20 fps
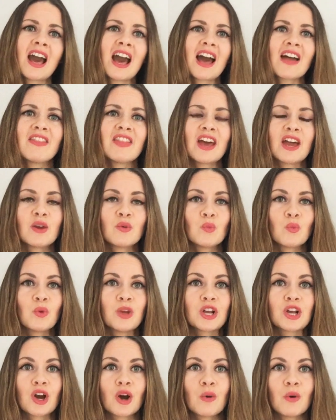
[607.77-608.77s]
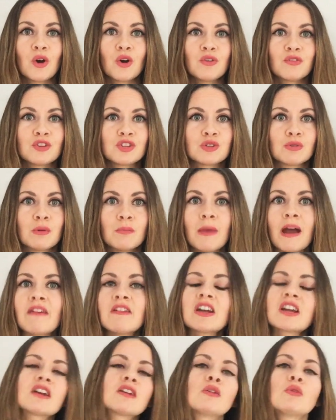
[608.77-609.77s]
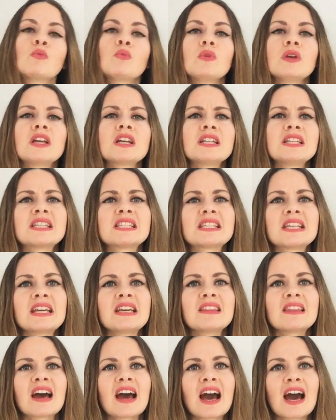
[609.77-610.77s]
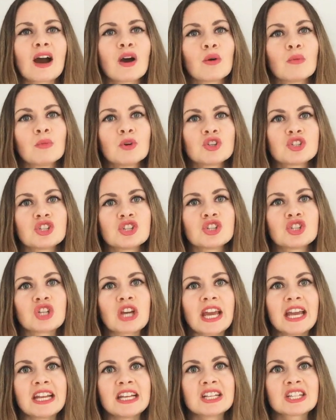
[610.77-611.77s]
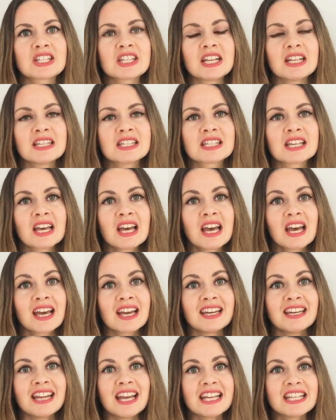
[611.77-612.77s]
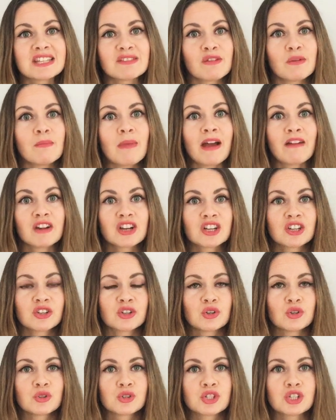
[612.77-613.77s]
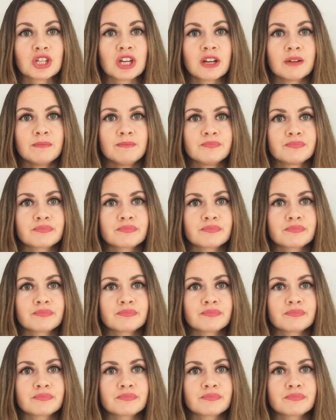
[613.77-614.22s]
And then we go over to America and we can see that how much has changed since Native American culture,